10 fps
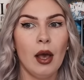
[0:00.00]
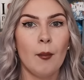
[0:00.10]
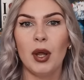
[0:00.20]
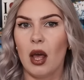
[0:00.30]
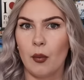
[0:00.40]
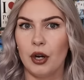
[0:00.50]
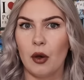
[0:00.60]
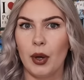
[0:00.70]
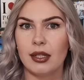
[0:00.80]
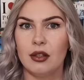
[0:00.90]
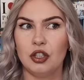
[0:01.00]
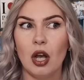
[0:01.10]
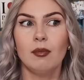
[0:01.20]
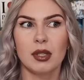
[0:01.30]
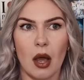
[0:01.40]
but like when I worked in the
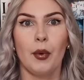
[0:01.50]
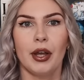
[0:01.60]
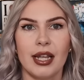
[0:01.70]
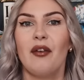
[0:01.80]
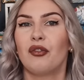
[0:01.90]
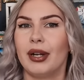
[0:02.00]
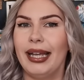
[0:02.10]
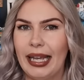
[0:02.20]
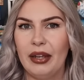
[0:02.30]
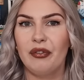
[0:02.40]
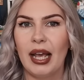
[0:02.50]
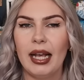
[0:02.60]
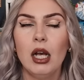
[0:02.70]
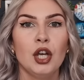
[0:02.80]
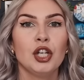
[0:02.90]
shops, I worked every evening.